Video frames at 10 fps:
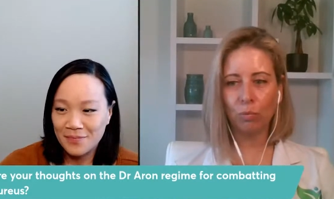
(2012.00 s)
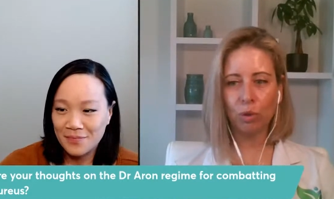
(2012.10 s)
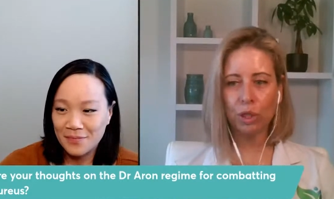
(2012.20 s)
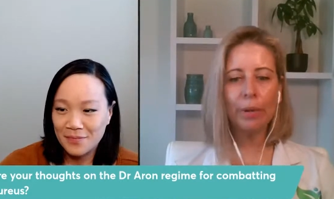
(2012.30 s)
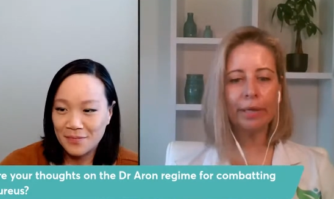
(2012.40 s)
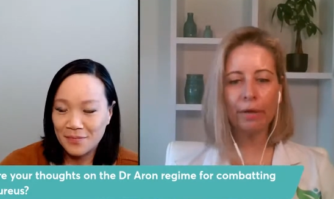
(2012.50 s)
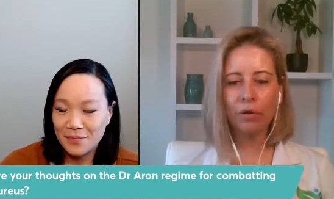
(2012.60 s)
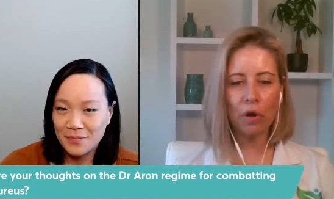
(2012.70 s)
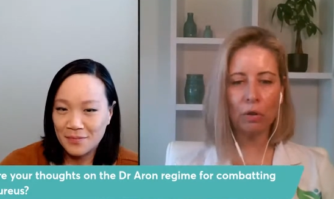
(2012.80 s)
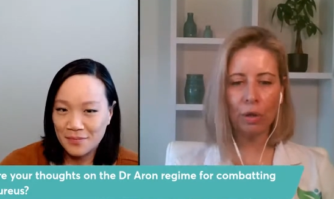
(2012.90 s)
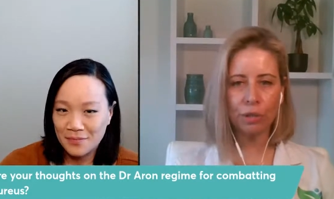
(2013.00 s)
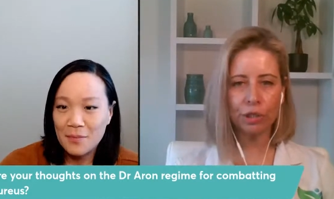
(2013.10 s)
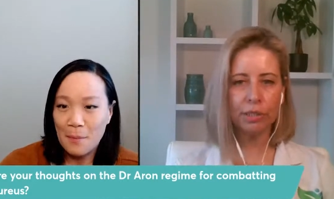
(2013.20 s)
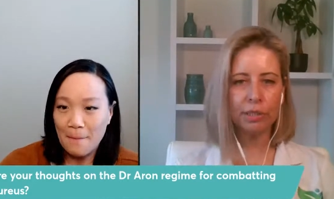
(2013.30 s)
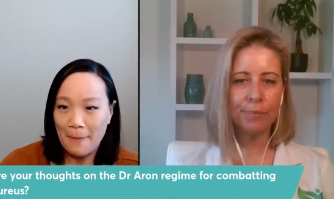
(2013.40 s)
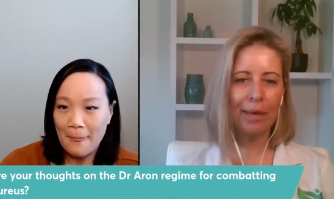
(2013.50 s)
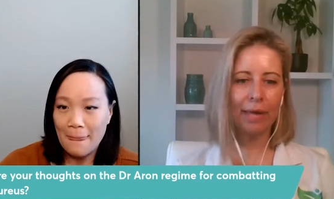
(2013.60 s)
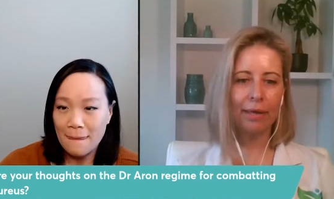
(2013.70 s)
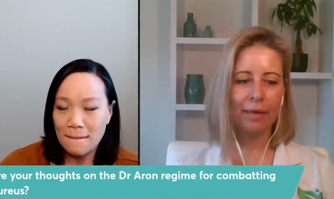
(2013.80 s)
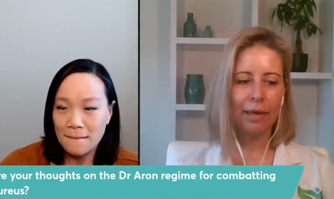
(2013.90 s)
Speaker 1: we're so in love with our lotions,
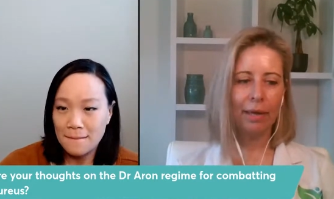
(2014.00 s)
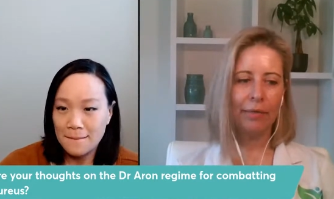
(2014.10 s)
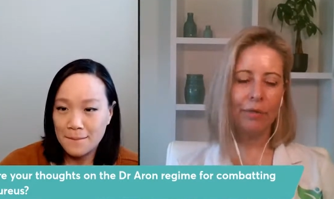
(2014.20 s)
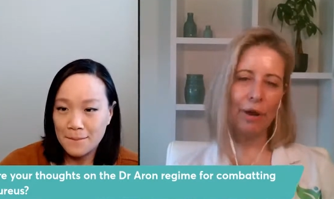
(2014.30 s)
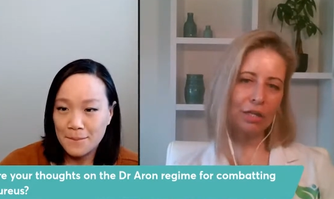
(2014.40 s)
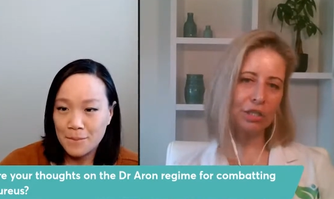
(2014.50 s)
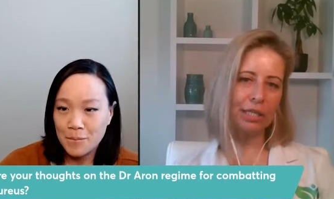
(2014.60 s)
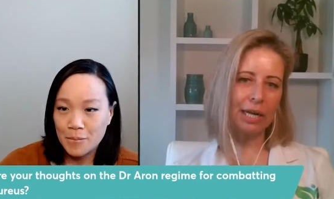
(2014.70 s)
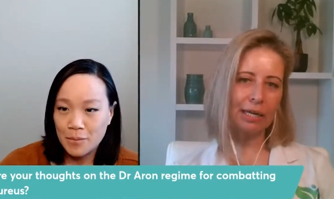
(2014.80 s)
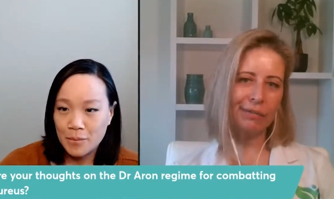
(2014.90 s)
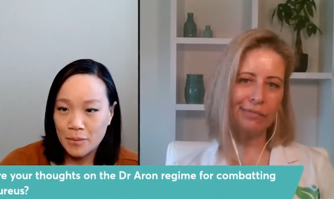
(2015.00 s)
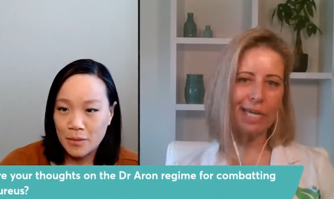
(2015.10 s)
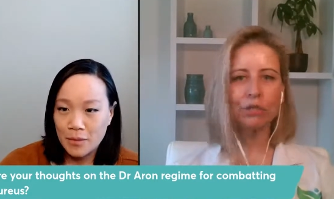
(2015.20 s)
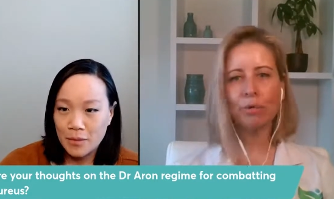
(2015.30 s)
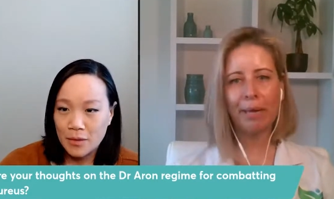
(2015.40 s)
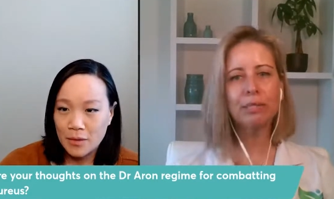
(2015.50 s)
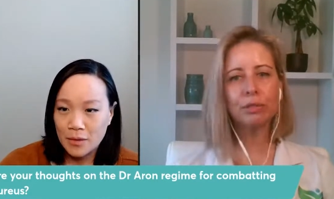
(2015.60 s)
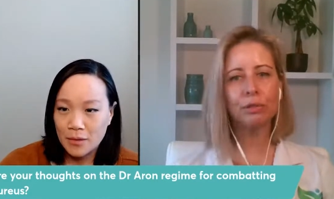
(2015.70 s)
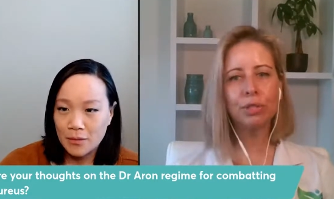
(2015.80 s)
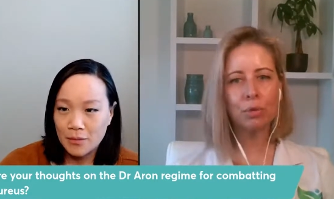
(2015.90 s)
but they're actually kind of
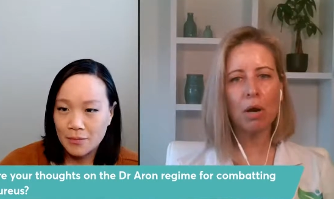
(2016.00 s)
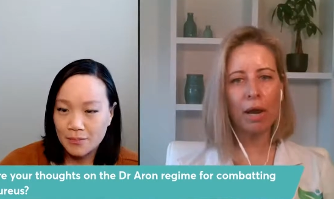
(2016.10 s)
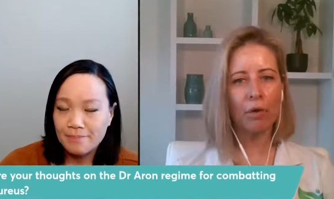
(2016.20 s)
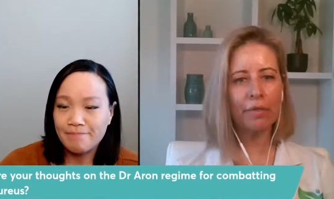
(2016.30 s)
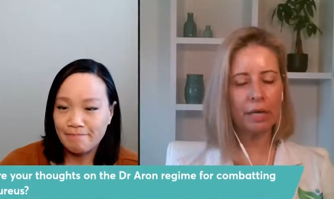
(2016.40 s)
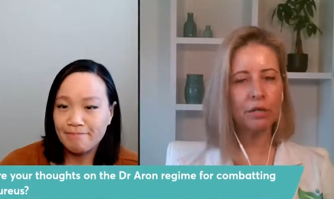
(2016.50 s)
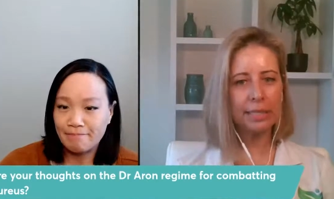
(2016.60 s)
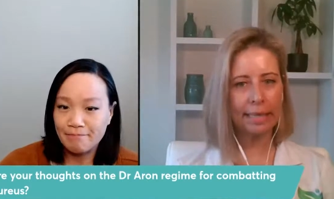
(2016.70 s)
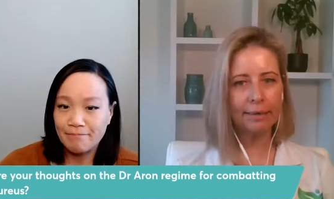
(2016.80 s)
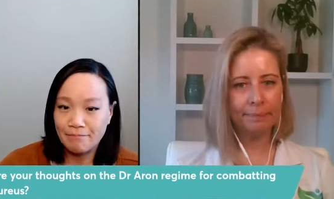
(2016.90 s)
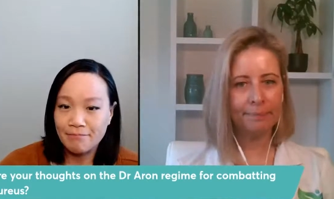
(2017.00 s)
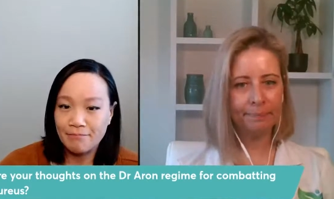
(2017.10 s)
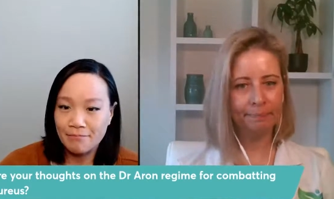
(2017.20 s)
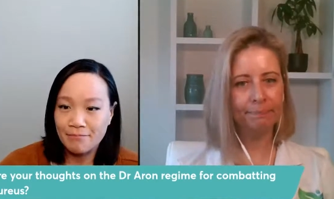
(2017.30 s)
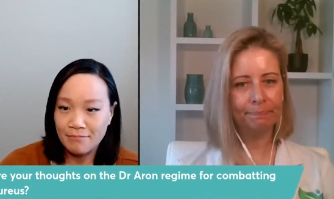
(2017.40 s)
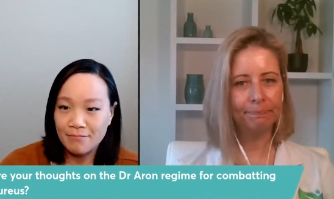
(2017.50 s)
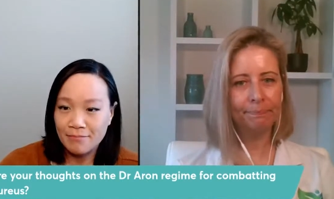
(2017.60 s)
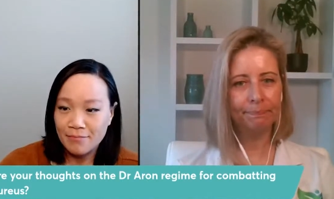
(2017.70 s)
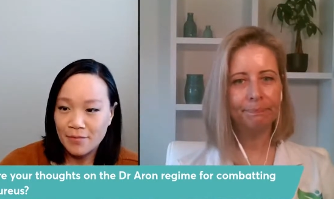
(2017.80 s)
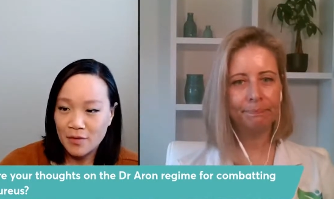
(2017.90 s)
detrimental to our health and our skin.
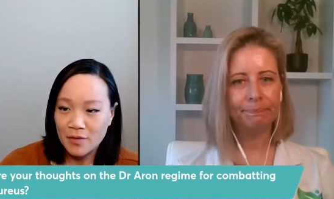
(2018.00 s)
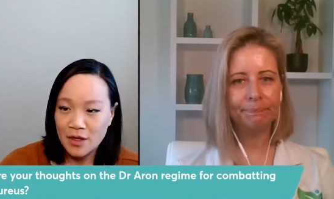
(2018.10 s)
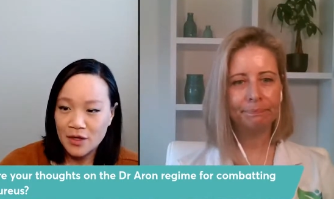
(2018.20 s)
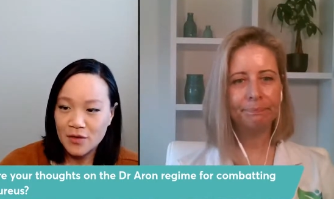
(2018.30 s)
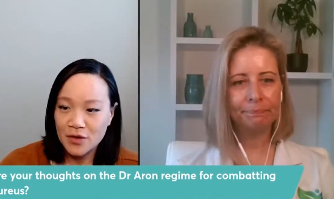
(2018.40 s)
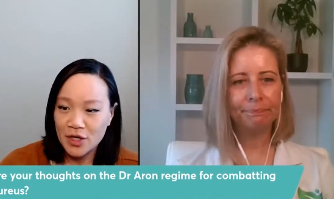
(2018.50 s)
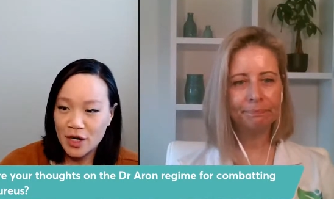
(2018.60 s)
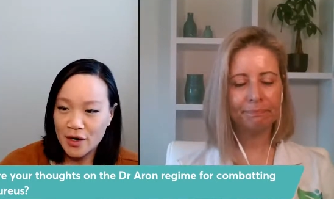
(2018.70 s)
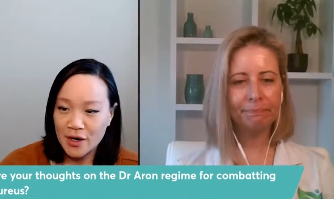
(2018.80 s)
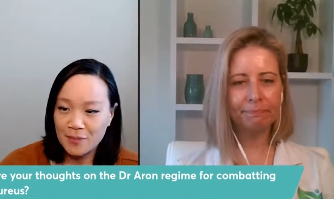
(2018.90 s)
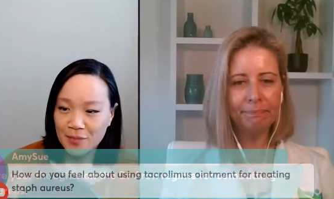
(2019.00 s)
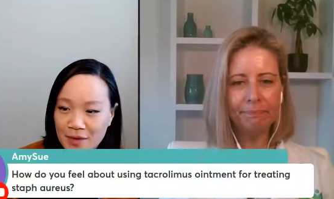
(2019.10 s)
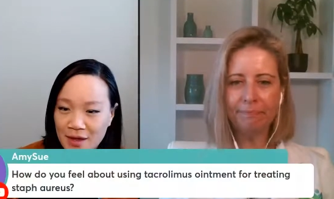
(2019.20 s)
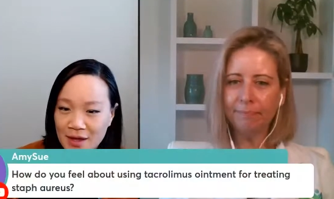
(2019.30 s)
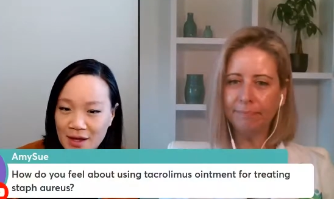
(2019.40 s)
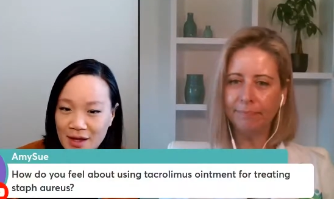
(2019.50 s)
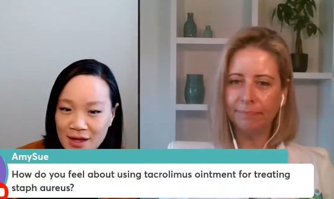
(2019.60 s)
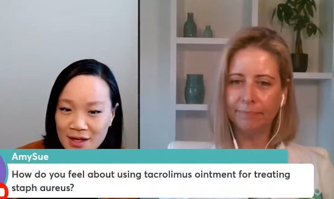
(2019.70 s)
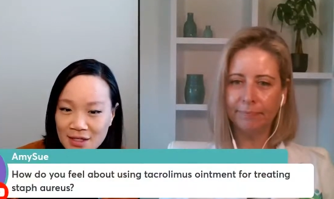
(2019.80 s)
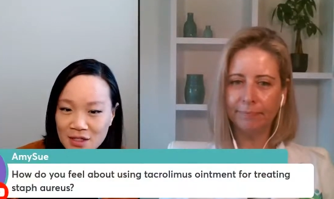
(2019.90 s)
Speaker 2: Thanks for sharing.
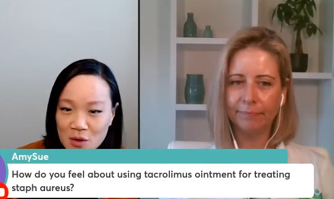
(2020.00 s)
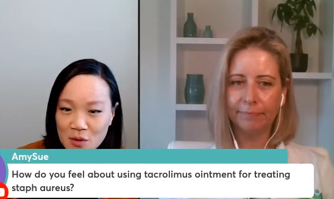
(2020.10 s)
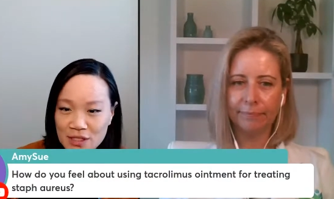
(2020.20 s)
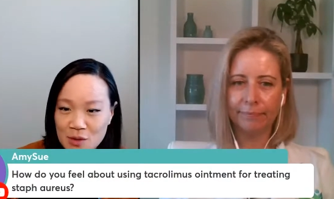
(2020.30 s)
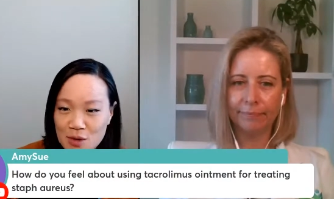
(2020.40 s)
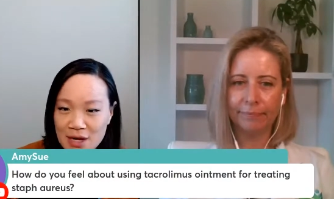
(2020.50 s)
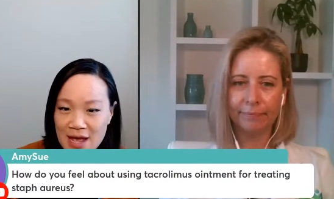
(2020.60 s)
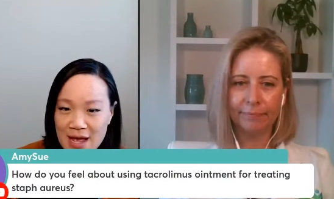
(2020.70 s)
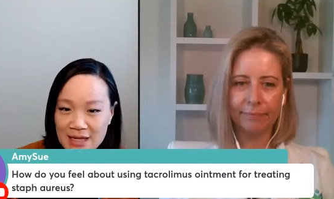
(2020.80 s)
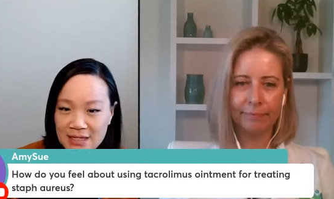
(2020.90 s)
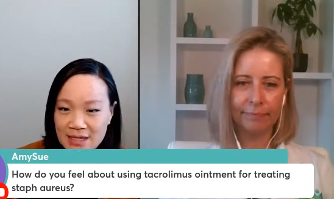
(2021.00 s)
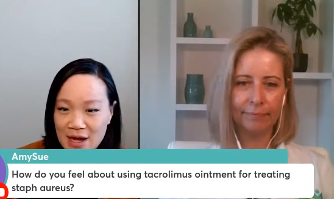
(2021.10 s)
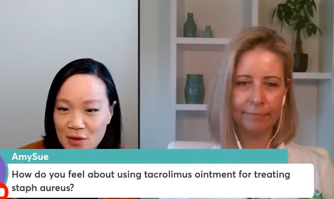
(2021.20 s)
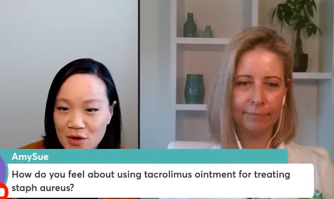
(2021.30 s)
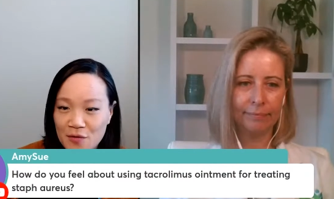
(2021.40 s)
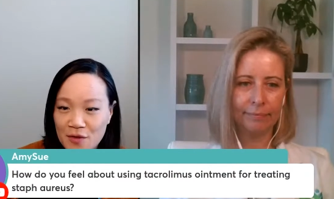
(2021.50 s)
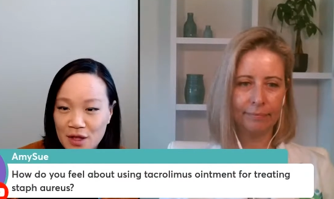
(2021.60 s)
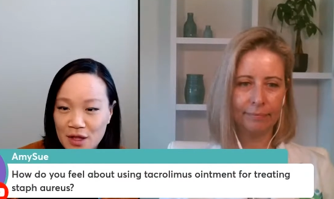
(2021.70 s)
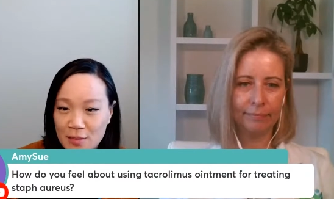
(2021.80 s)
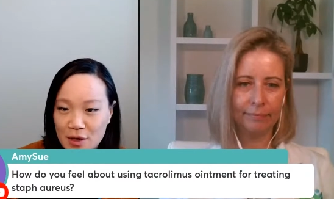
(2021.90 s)
So someone asked, how do you
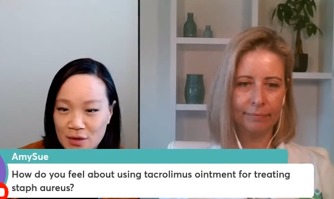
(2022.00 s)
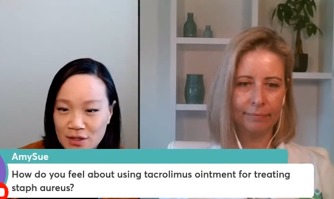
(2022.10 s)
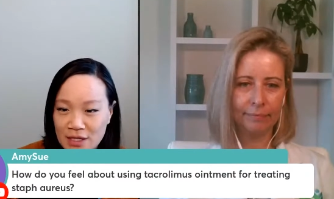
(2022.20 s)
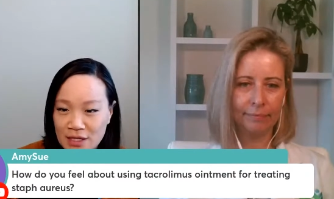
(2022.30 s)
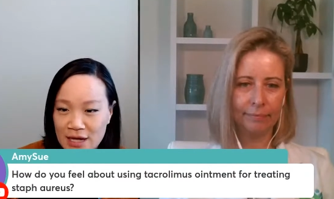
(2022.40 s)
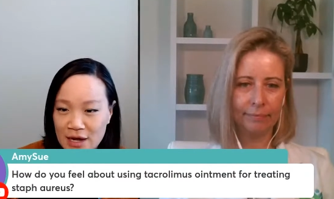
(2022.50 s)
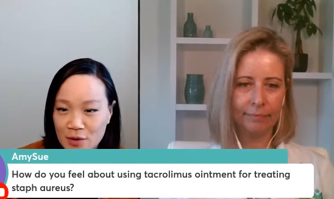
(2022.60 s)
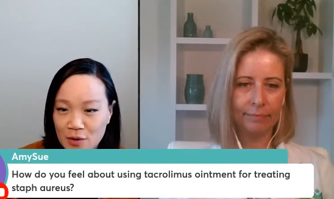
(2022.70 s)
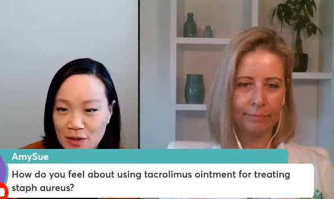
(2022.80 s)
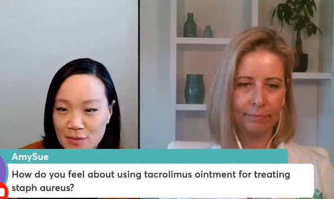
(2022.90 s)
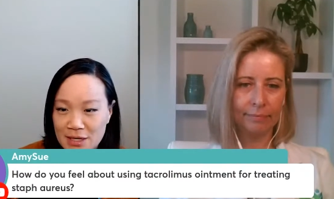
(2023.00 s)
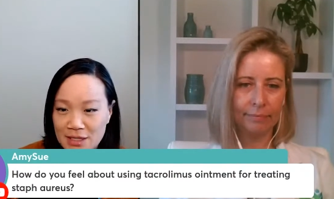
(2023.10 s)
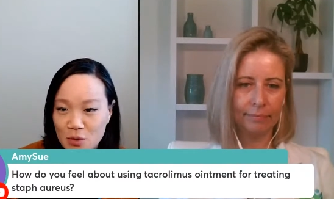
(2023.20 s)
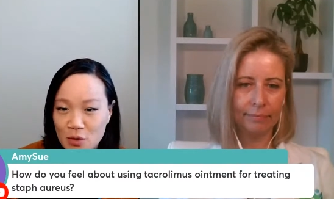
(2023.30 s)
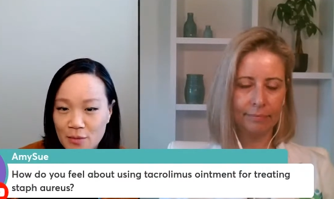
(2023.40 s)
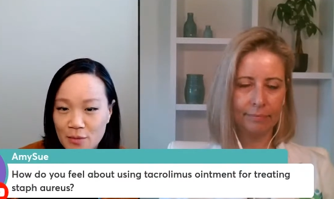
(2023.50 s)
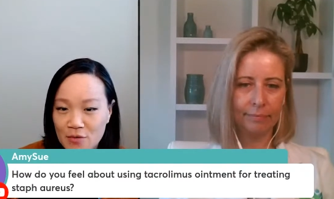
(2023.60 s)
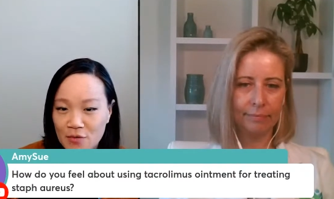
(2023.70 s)
feel about using tacrolimus ointment for